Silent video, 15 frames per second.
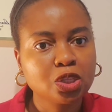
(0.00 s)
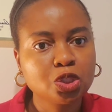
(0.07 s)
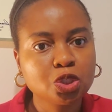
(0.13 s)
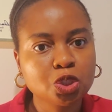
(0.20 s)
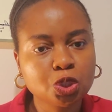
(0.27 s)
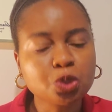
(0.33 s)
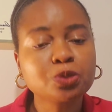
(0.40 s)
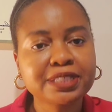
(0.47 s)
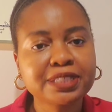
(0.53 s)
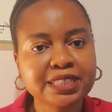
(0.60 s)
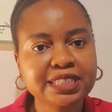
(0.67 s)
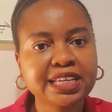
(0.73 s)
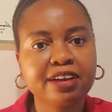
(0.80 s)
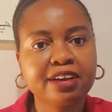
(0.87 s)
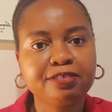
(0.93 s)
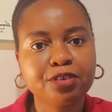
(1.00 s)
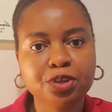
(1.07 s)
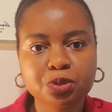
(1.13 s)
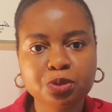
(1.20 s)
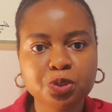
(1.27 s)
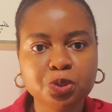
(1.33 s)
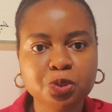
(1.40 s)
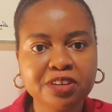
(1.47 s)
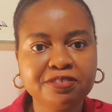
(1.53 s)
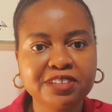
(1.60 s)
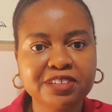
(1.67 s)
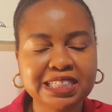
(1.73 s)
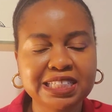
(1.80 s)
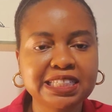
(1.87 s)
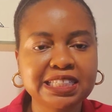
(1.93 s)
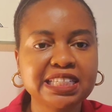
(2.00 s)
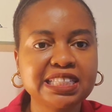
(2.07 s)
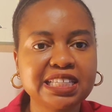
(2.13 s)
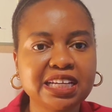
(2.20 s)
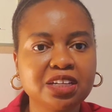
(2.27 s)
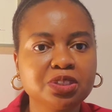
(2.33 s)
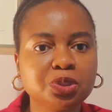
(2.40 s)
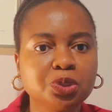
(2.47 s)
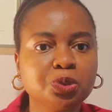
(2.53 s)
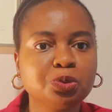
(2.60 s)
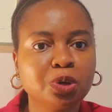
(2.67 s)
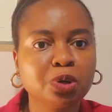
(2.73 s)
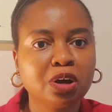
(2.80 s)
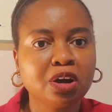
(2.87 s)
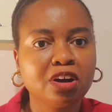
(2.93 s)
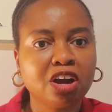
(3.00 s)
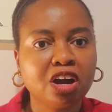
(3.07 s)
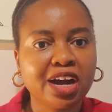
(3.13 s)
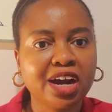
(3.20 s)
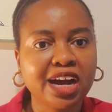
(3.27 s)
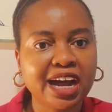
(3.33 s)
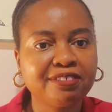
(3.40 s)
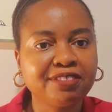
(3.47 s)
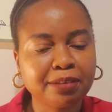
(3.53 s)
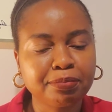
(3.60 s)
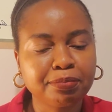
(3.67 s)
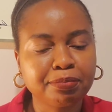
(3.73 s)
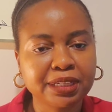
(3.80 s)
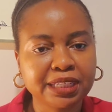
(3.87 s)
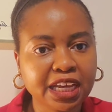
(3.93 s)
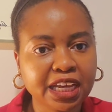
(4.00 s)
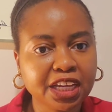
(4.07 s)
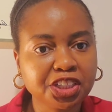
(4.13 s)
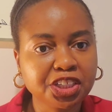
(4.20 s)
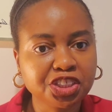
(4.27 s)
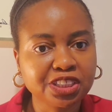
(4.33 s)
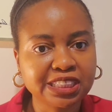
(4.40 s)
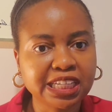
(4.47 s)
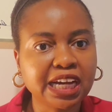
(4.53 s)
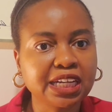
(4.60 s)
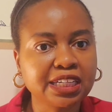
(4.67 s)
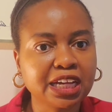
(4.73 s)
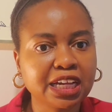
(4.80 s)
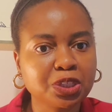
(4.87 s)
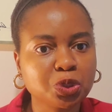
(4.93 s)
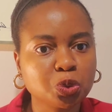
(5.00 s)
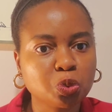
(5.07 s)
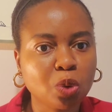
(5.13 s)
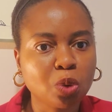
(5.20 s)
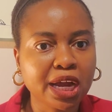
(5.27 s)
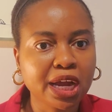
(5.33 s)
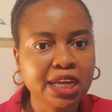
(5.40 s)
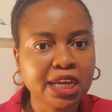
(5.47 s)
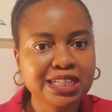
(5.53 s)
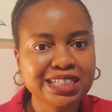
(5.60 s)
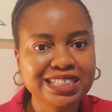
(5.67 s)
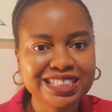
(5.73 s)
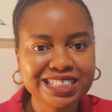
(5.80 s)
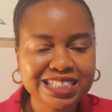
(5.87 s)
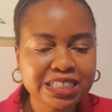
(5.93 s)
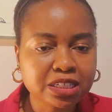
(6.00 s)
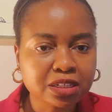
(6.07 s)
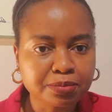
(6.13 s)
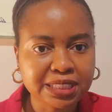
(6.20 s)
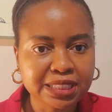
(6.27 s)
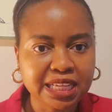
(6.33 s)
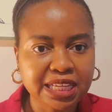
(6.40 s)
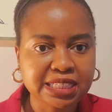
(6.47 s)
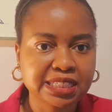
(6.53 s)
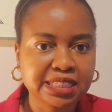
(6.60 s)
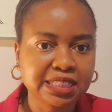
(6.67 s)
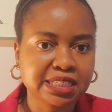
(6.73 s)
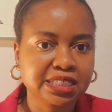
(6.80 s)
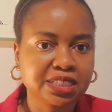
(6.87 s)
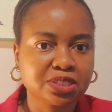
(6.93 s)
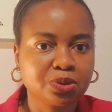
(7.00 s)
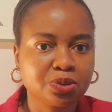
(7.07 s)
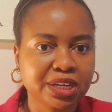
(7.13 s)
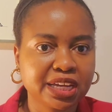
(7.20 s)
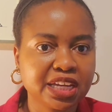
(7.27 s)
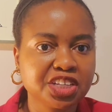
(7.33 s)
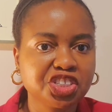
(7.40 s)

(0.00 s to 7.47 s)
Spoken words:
too sick for you to even sit down to have an application done. That's why circumstances, okay,